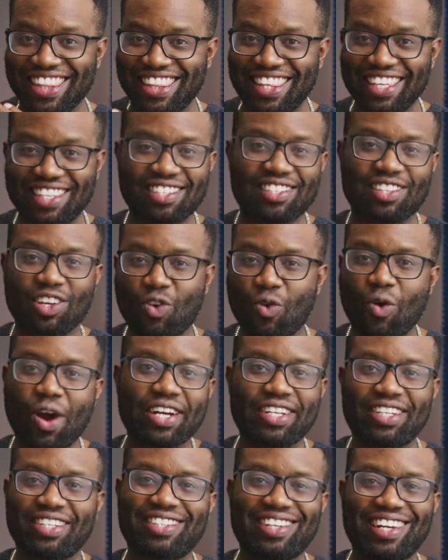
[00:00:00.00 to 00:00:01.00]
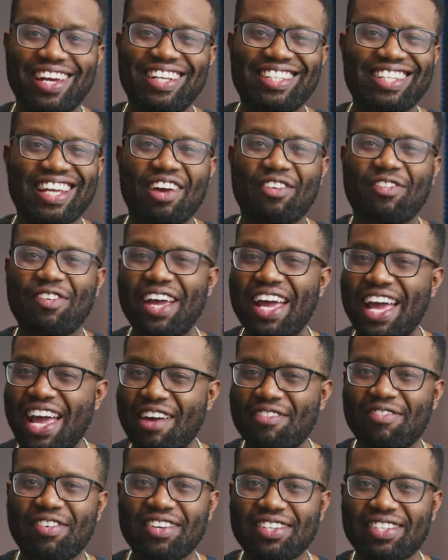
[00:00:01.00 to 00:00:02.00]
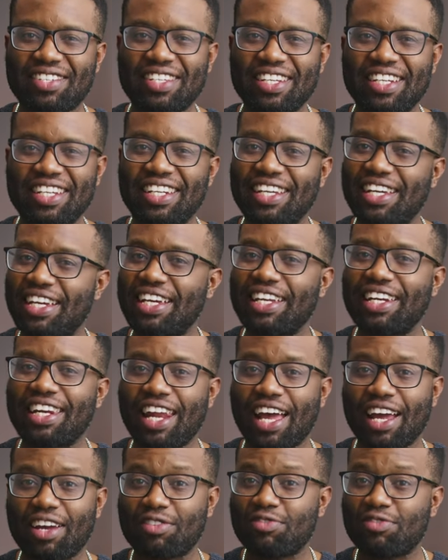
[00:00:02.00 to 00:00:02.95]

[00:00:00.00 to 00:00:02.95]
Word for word: This is the quietest light I have ever seen in like